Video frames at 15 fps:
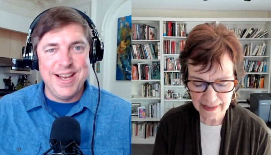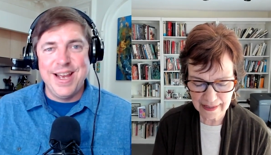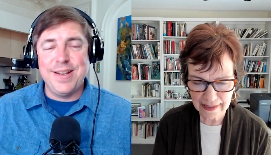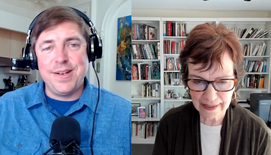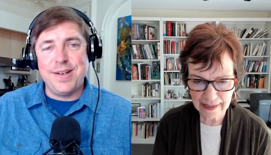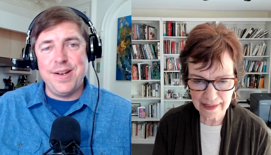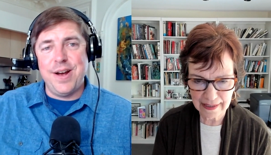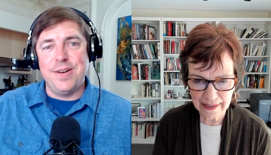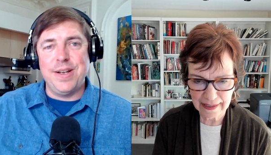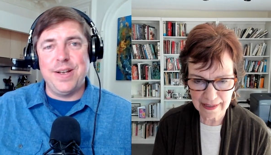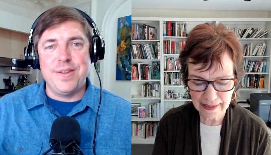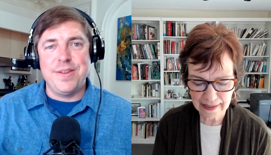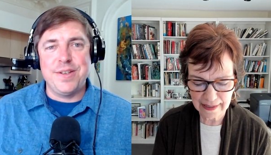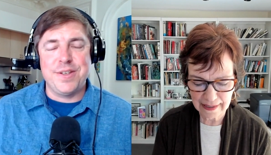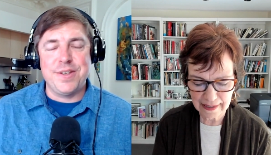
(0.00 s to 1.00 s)
Speaker 1: like, no,
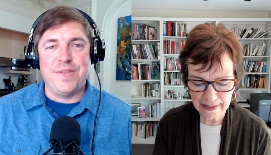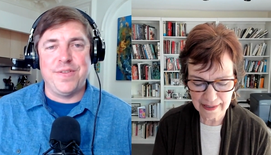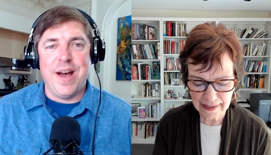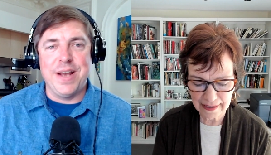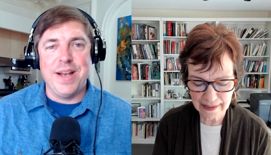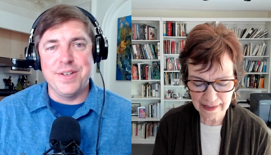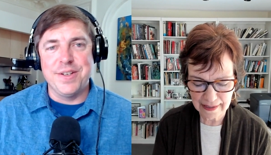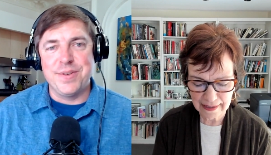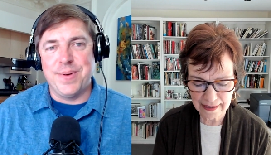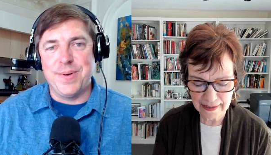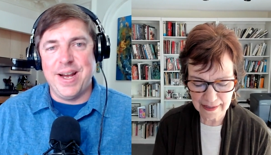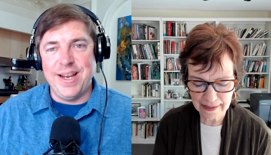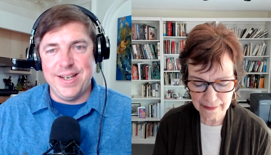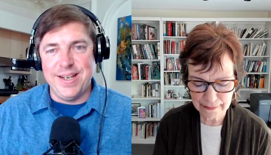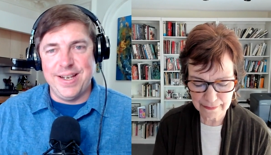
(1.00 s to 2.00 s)
this is fine this
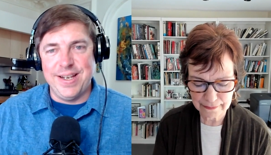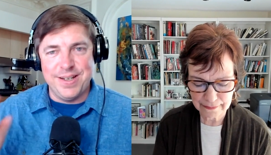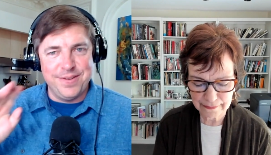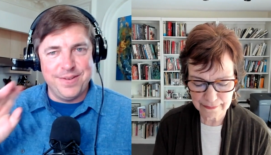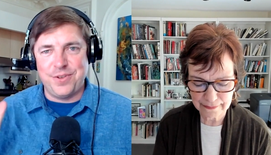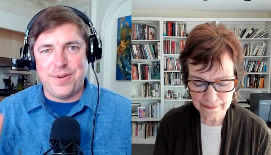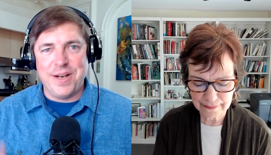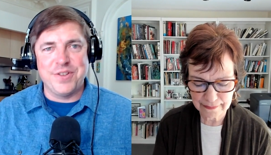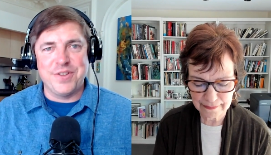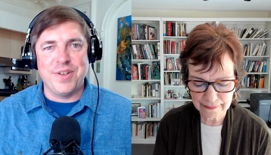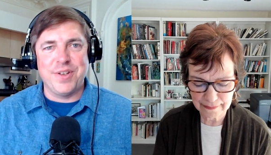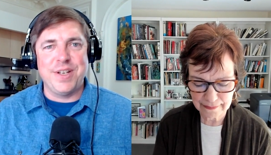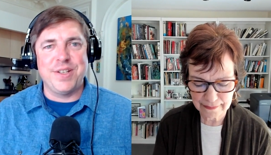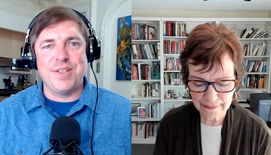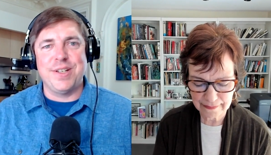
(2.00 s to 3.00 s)
way, and
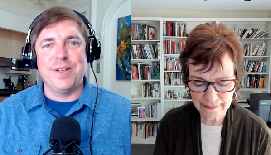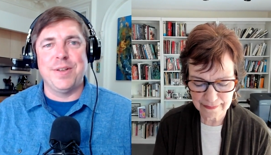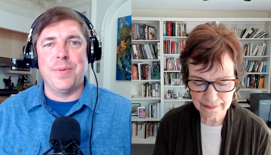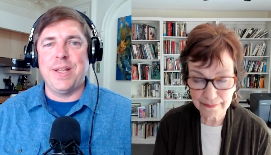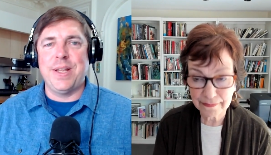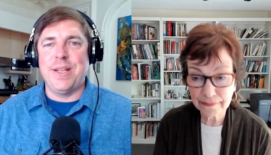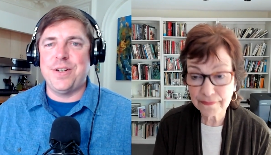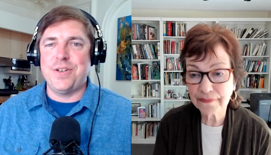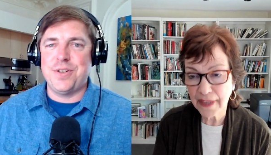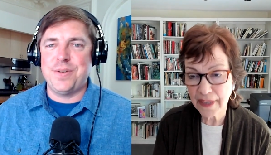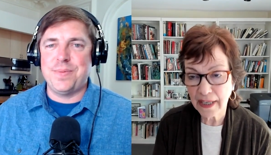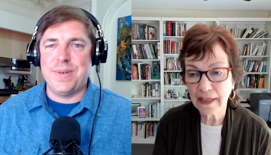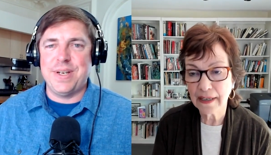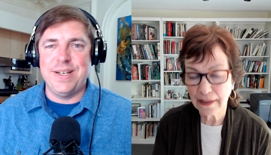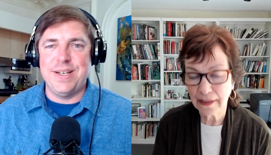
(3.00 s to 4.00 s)
translates it in the way that it
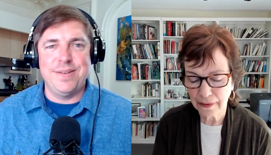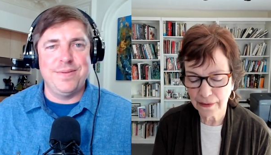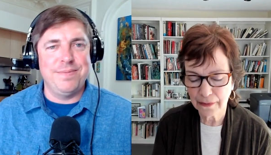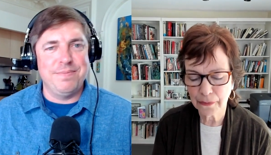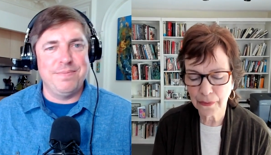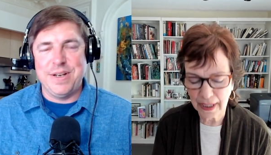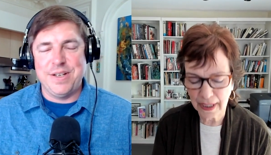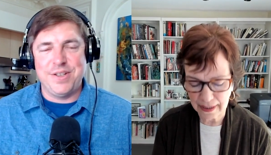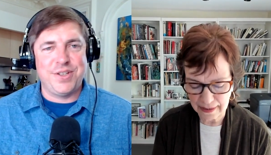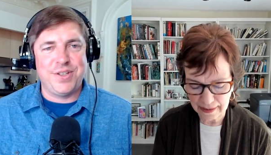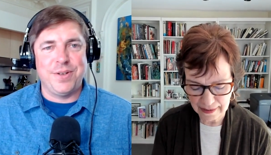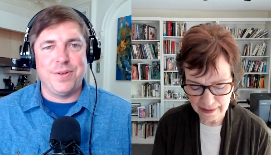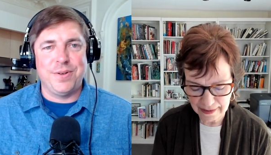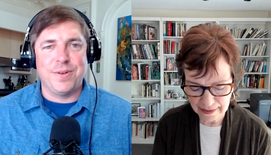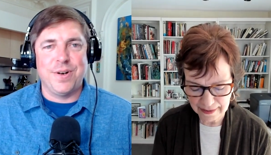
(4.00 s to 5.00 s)
should be, and it's
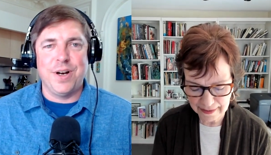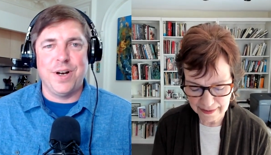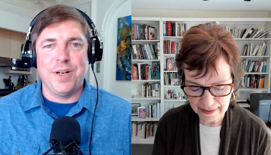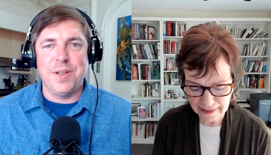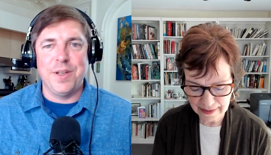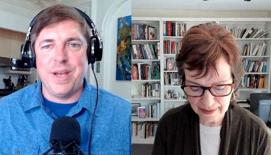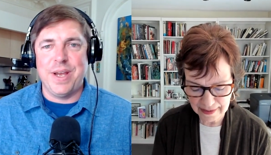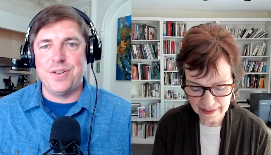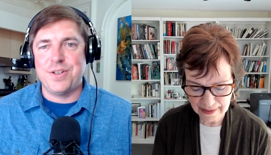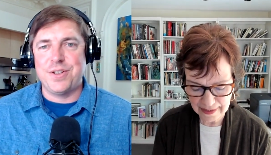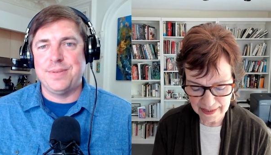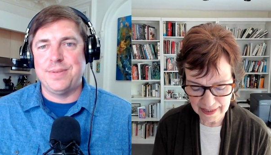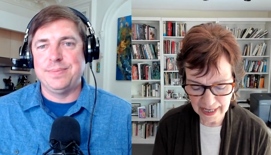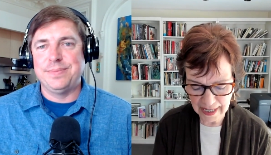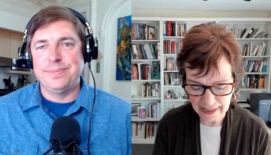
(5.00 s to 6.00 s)
still wrong on the page.
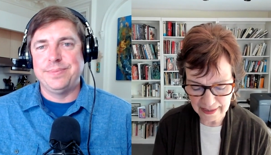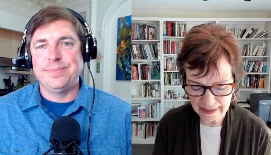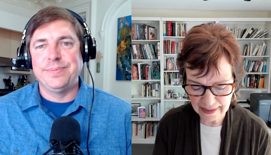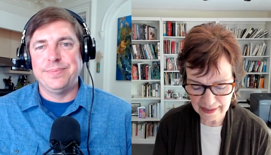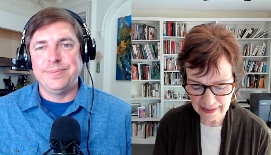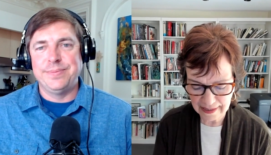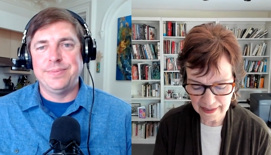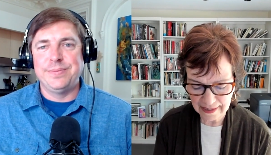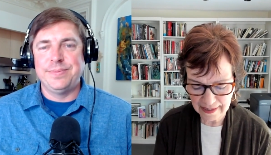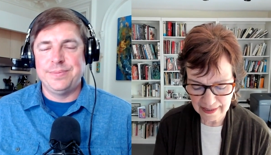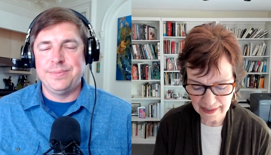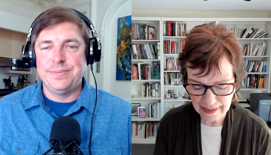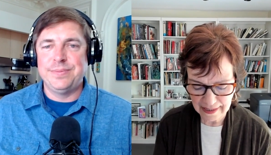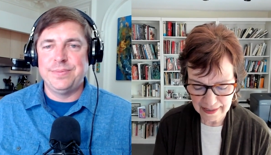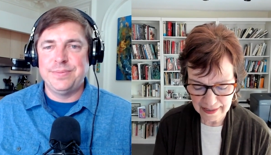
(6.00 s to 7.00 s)
Speaker 2: Yeah.
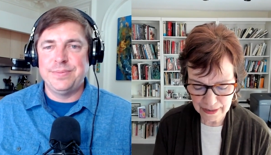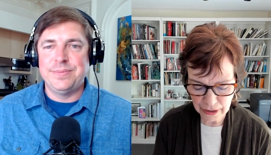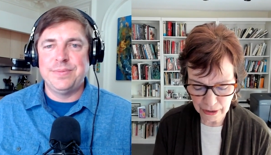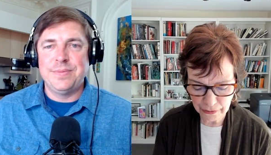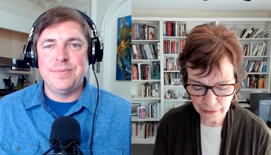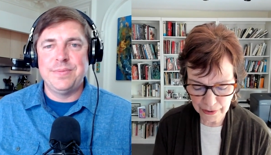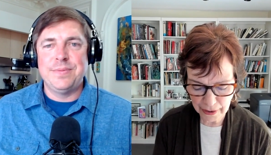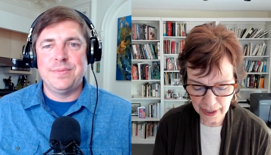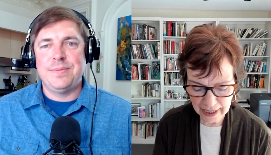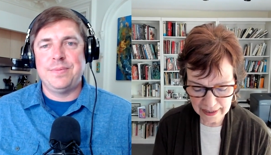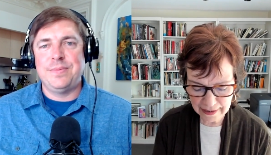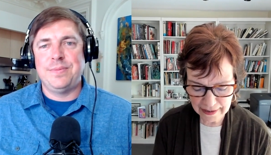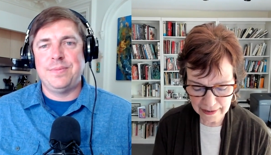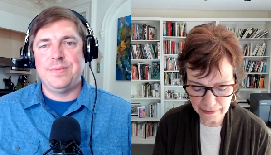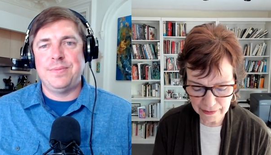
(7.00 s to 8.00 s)
So
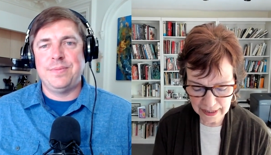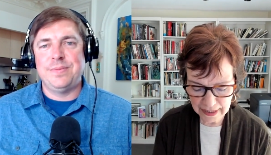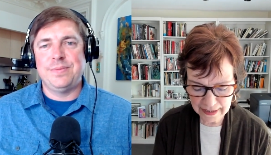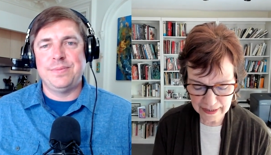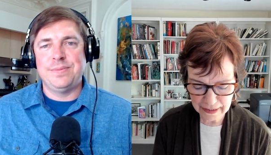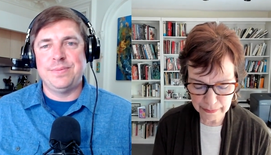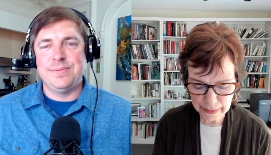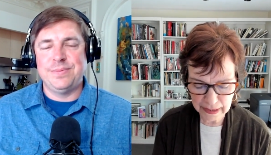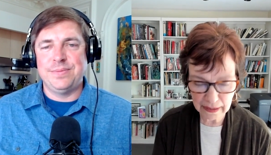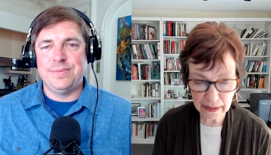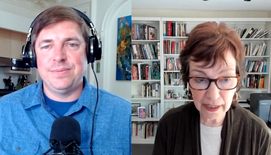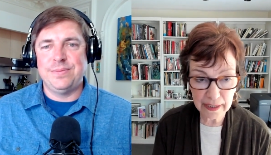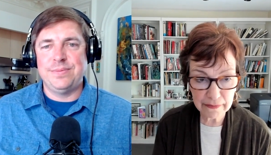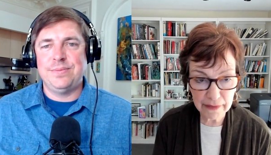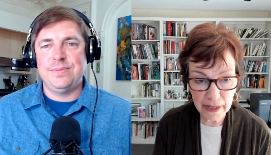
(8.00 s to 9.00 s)
there needs to
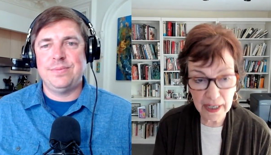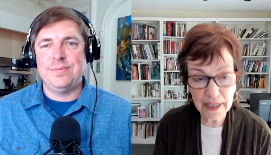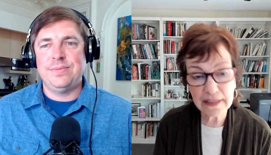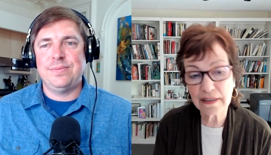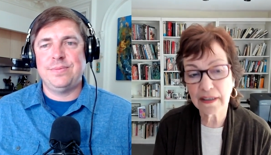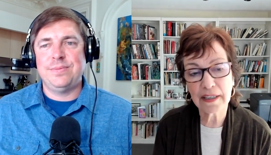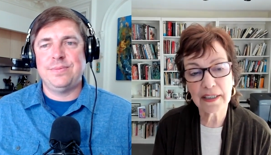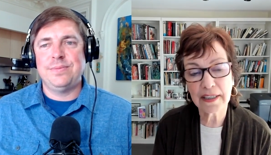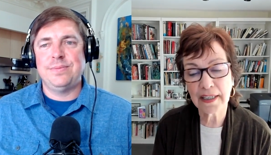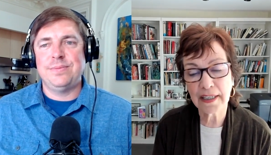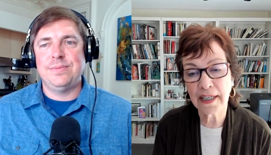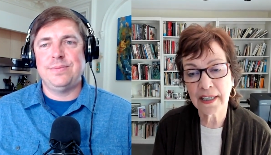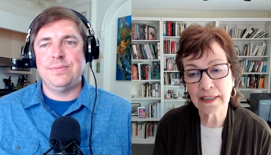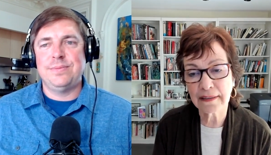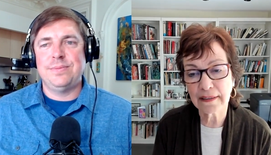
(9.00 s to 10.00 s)
be a lot of eyes
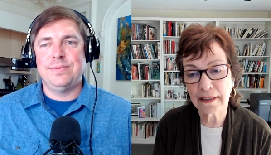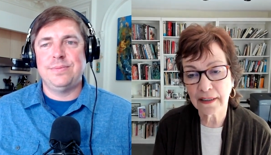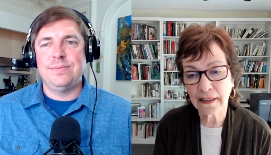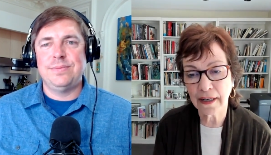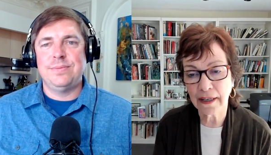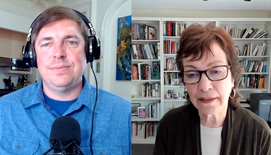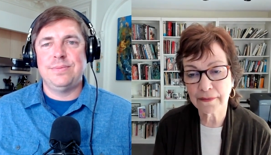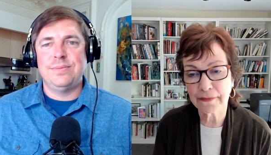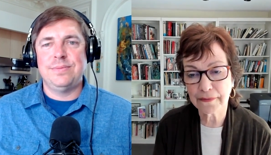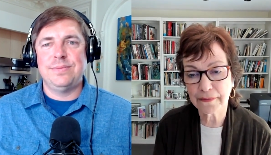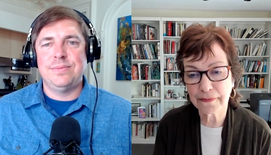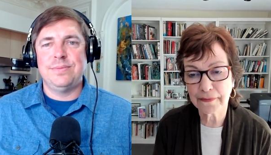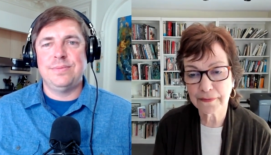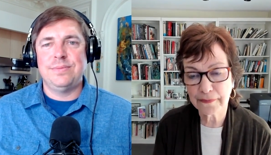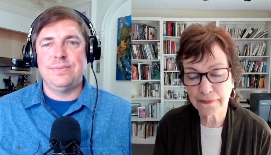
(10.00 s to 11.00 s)
on it and a lot of